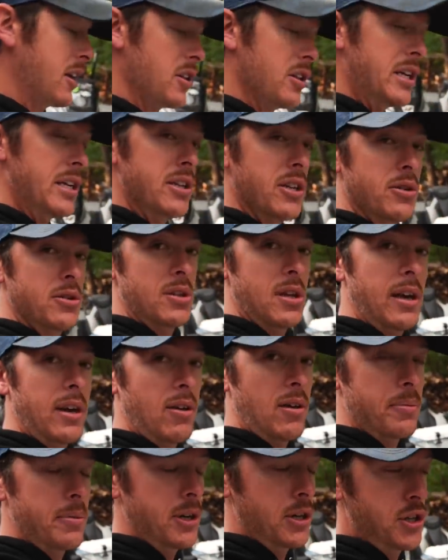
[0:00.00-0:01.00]
clean those
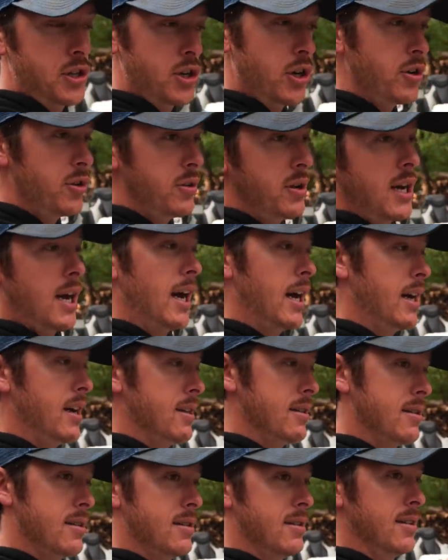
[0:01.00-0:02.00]
later. I'm gonna show you
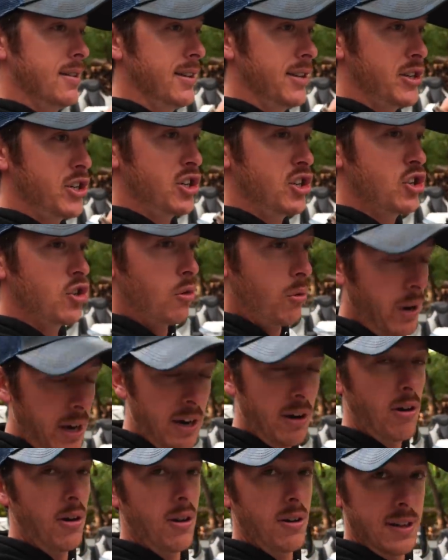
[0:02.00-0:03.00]
guys the
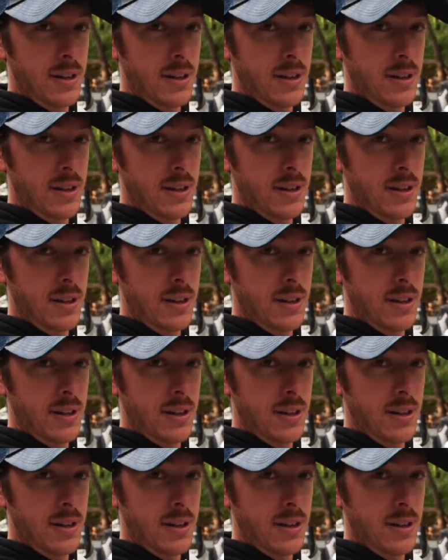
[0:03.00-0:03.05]
stringer